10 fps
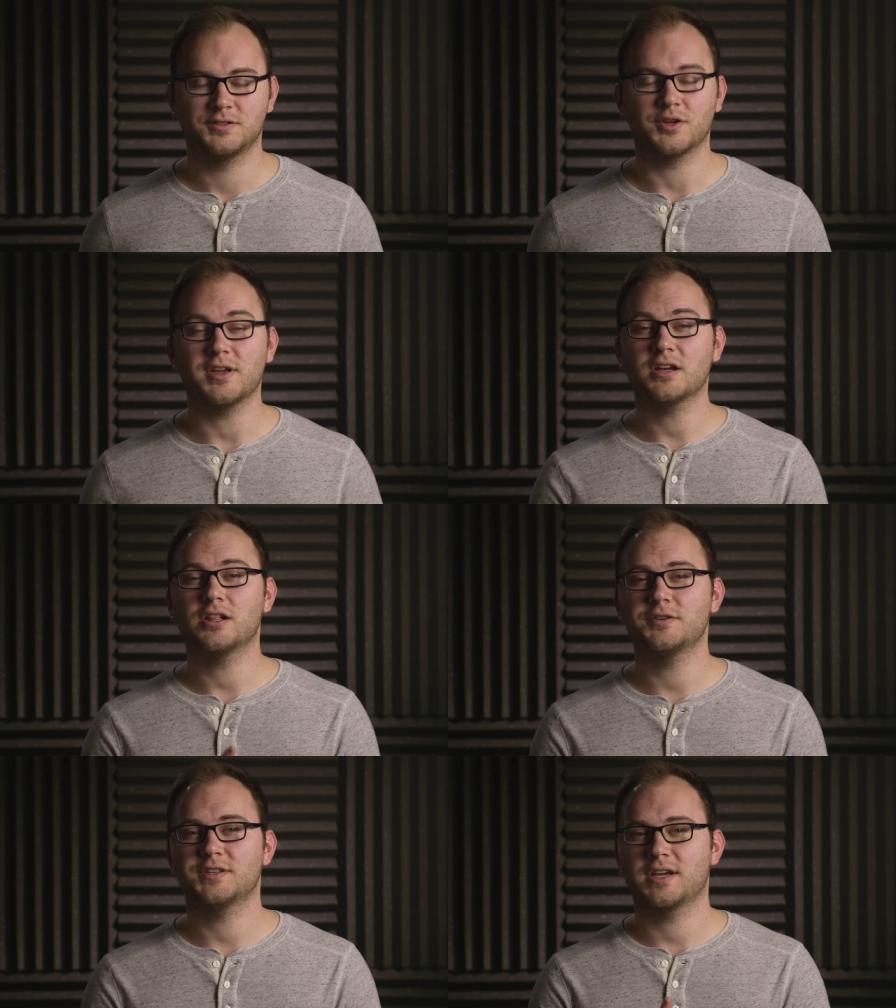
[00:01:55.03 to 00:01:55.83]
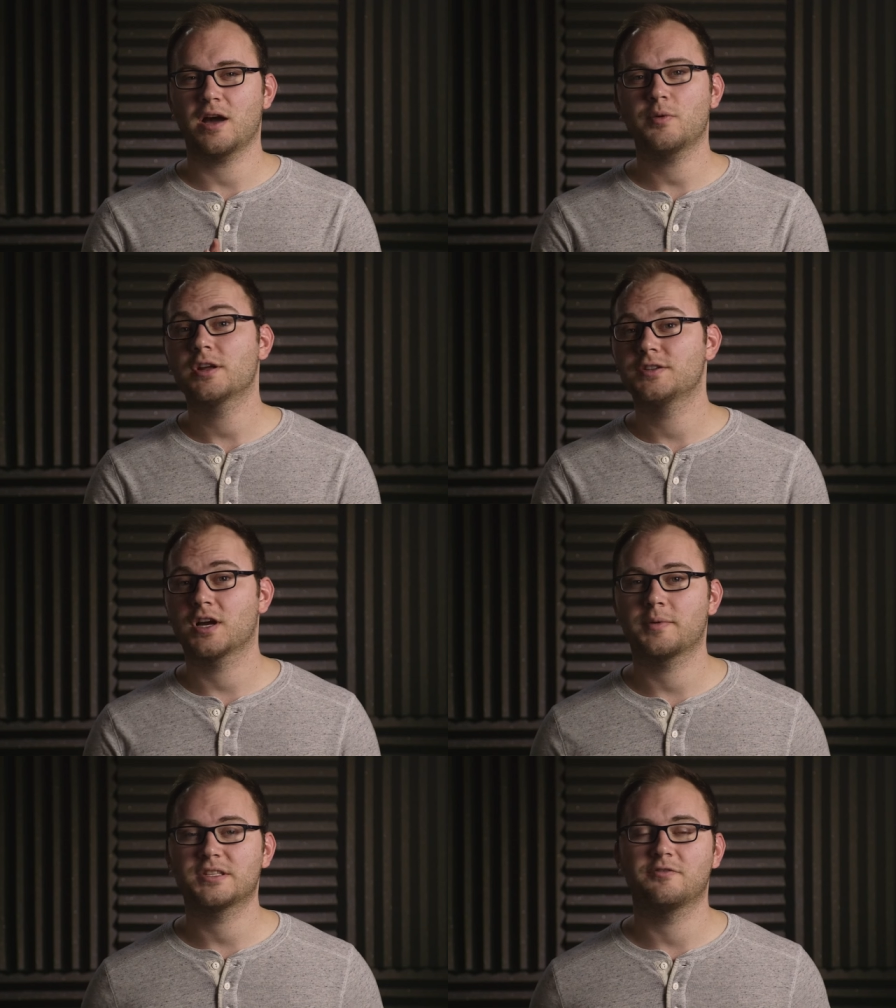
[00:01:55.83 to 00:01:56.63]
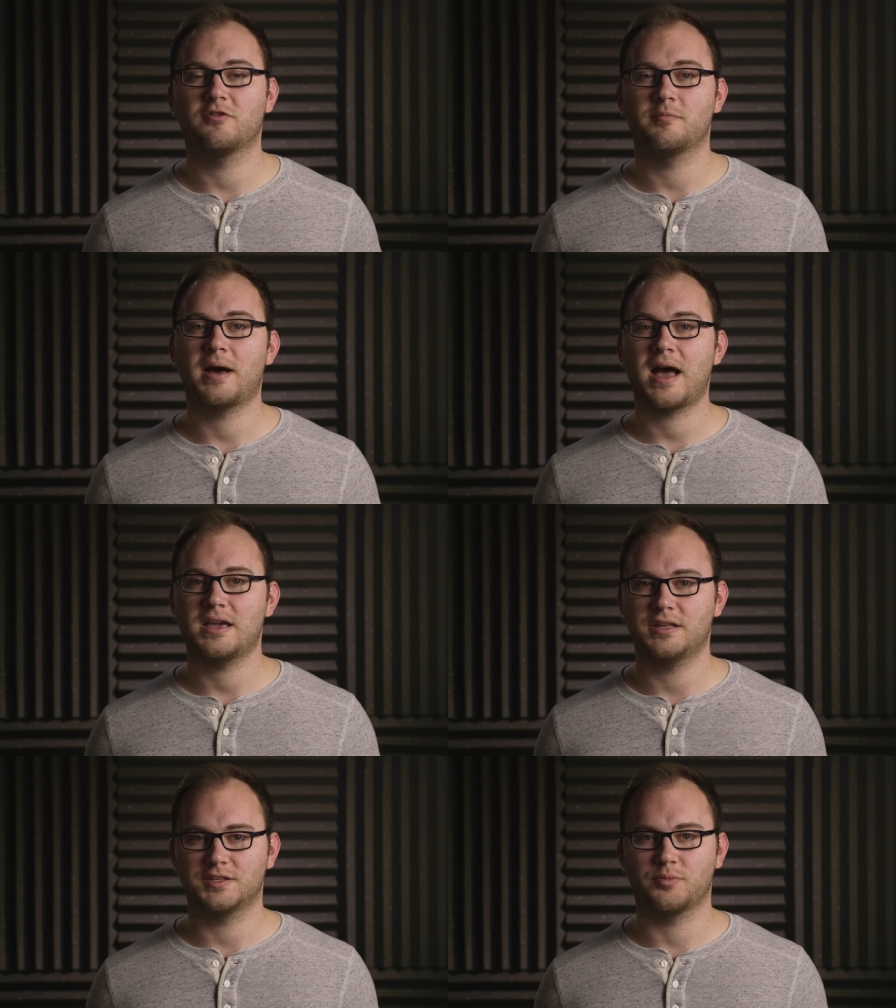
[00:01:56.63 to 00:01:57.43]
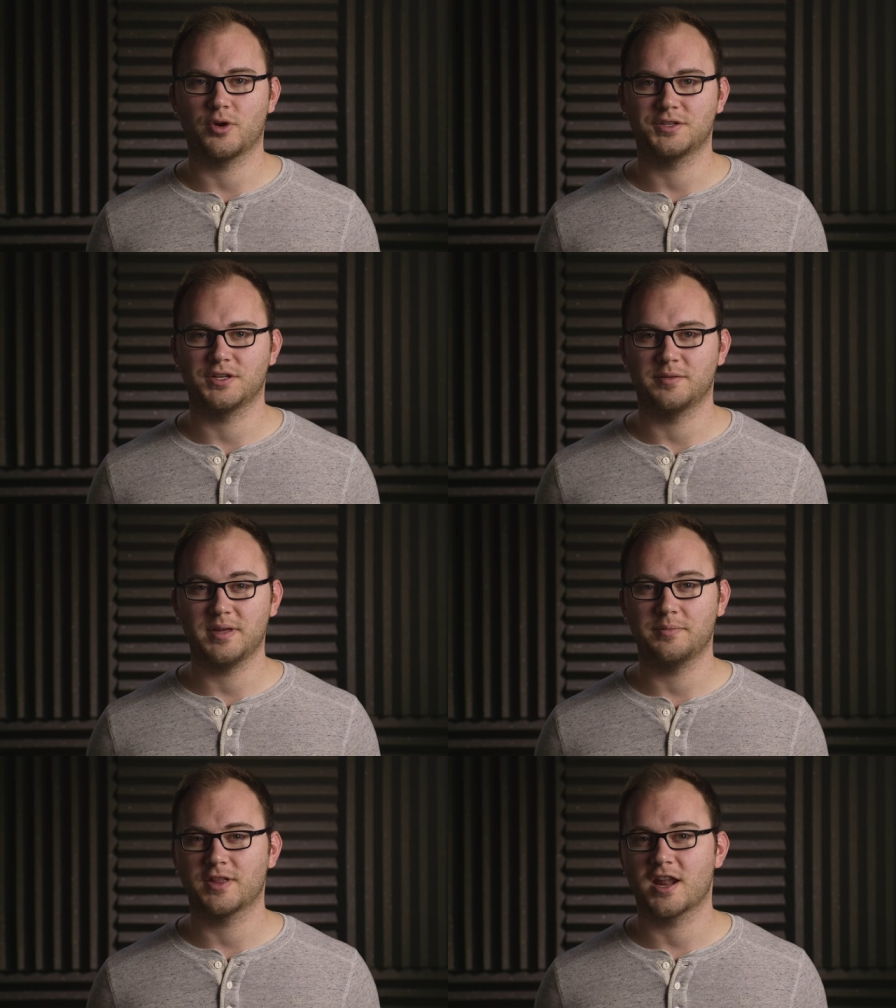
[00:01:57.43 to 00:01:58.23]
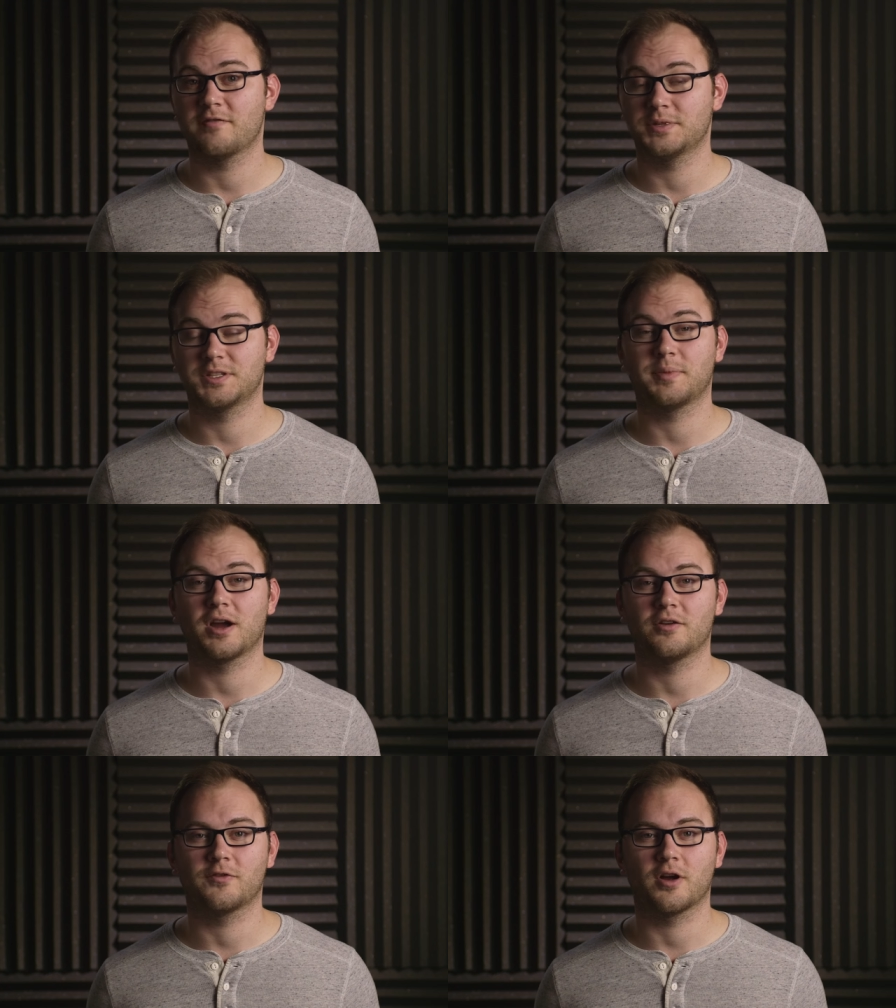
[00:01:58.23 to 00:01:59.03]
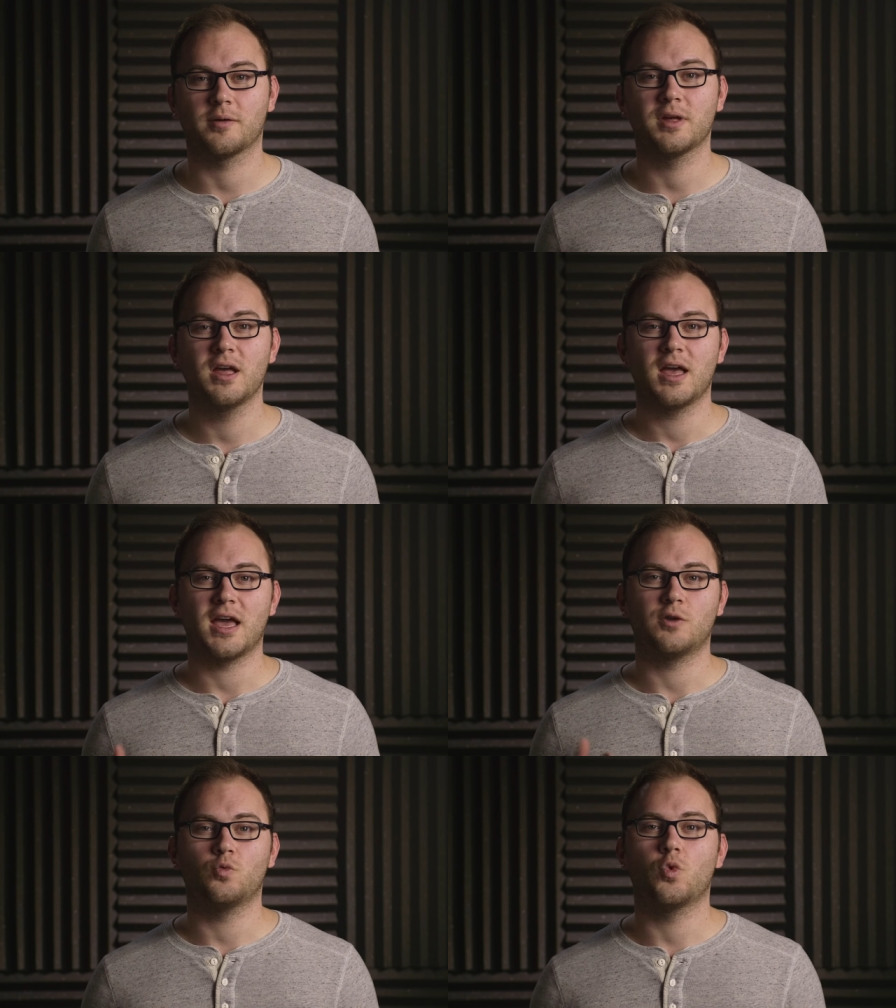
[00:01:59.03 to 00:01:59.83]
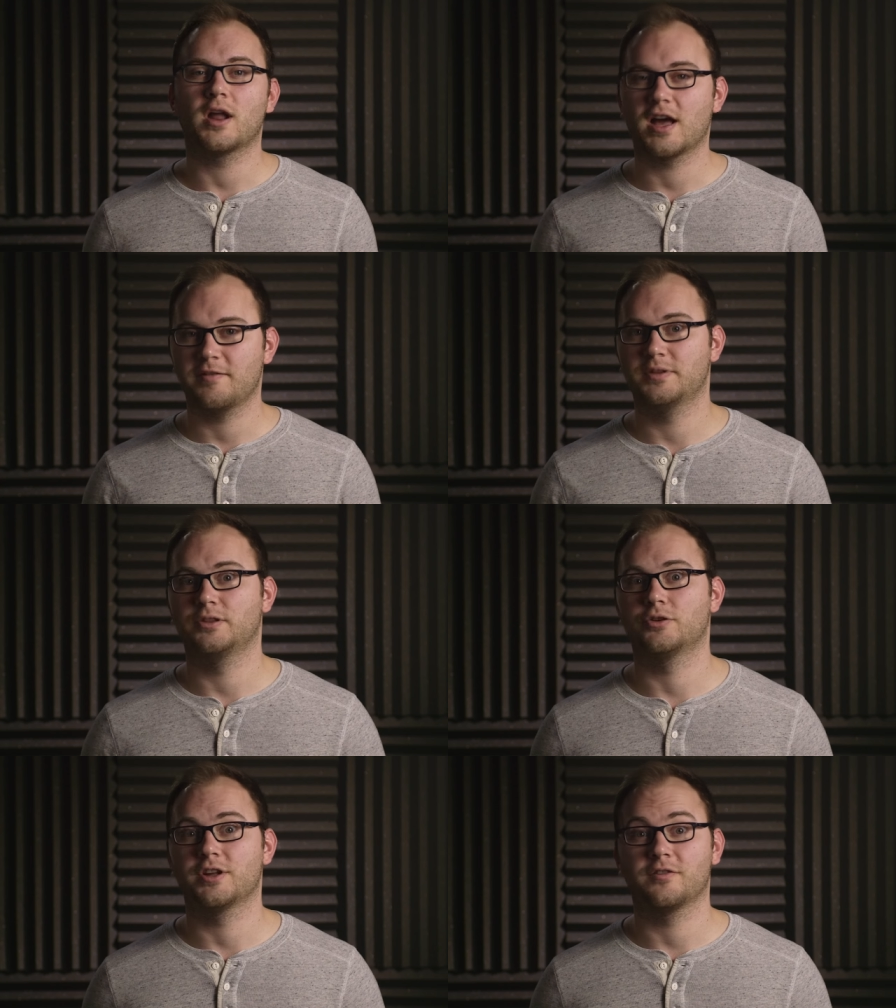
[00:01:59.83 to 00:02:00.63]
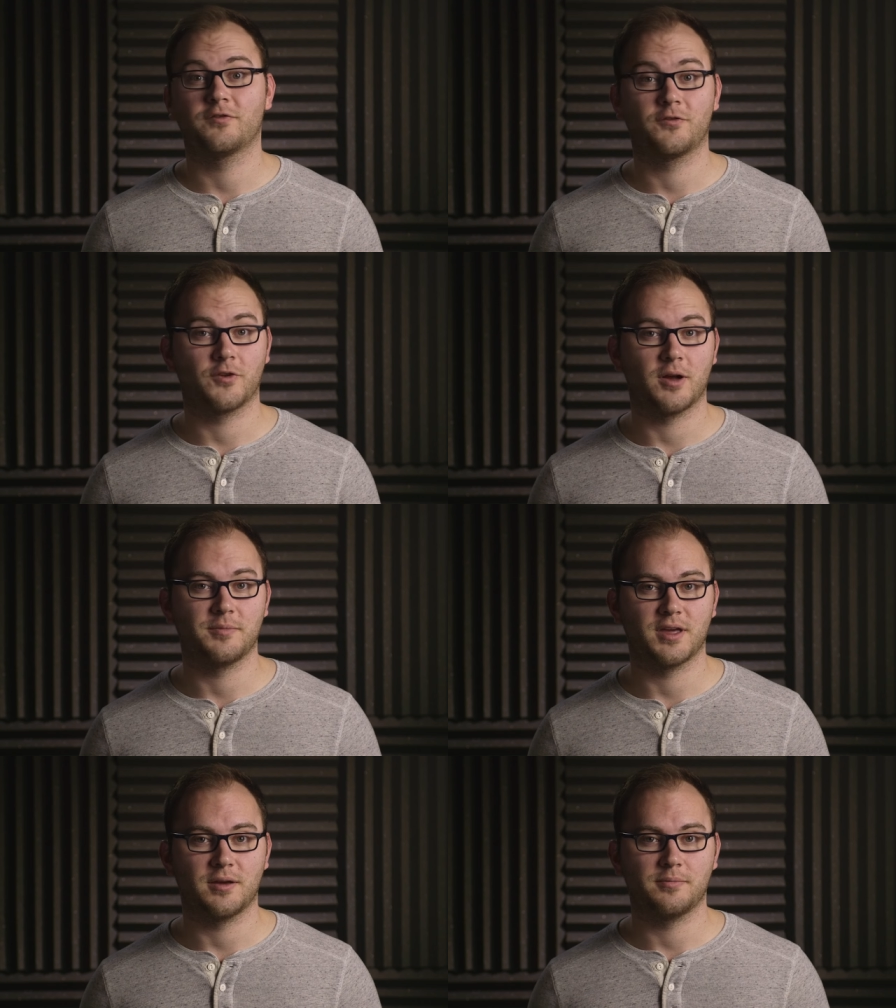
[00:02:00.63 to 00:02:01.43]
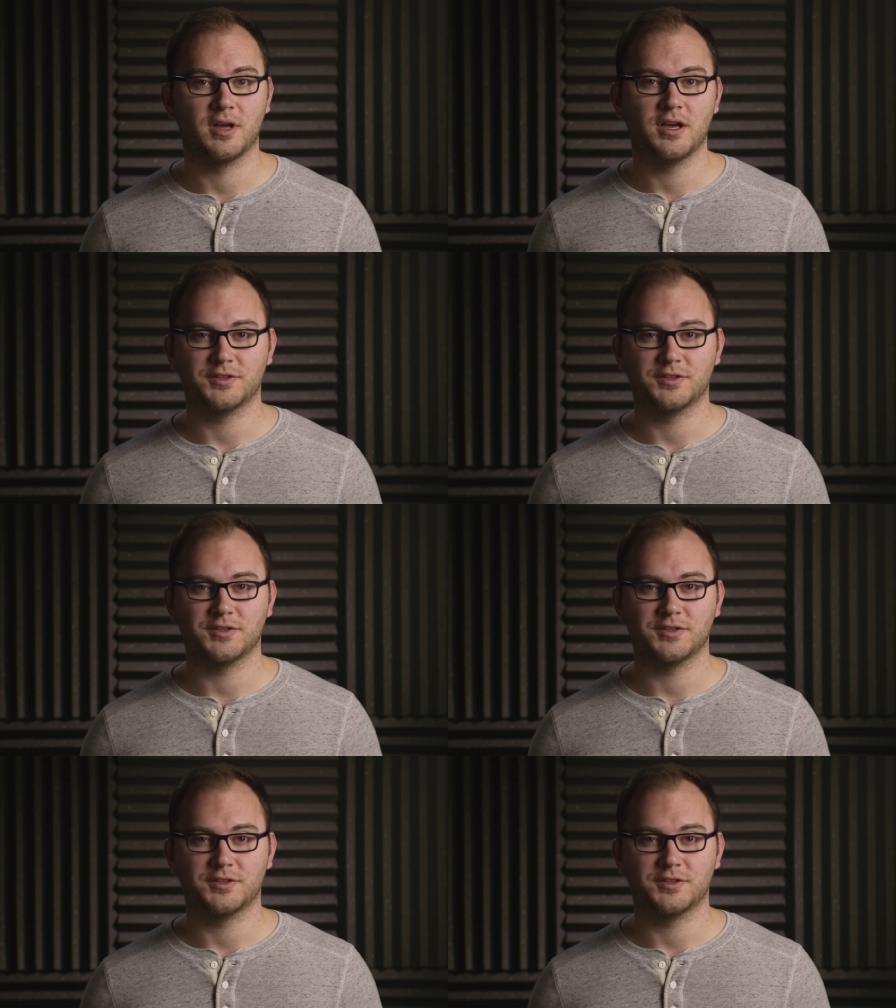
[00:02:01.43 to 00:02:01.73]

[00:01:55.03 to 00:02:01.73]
So in closing, I wanna talk about some of my inspiration and people that I've been inspired from and what I've been learning from them.